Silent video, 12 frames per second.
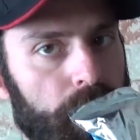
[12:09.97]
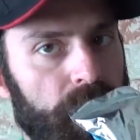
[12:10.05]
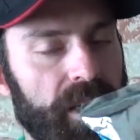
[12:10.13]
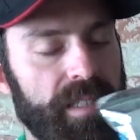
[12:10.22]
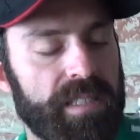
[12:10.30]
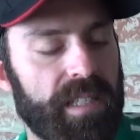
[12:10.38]

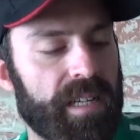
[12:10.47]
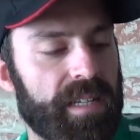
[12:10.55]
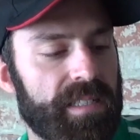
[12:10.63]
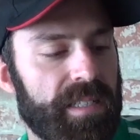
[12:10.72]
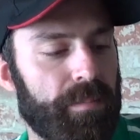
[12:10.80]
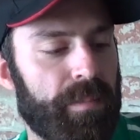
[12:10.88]
suck
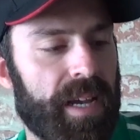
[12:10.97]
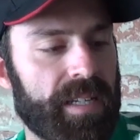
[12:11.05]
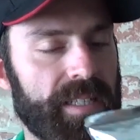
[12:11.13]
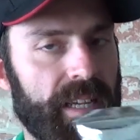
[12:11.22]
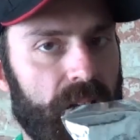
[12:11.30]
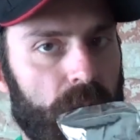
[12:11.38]
it back
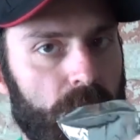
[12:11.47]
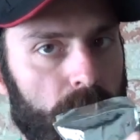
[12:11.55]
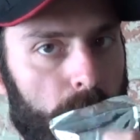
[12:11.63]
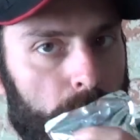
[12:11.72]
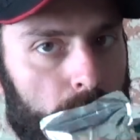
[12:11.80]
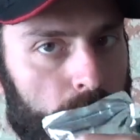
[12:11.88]
down,
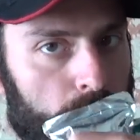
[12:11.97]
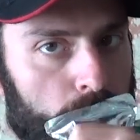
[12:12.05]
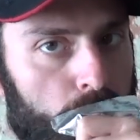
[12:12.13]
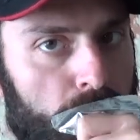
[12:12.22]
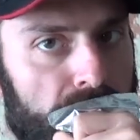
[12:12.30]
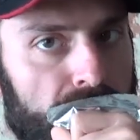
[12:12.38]

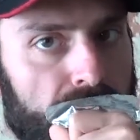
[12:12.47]
or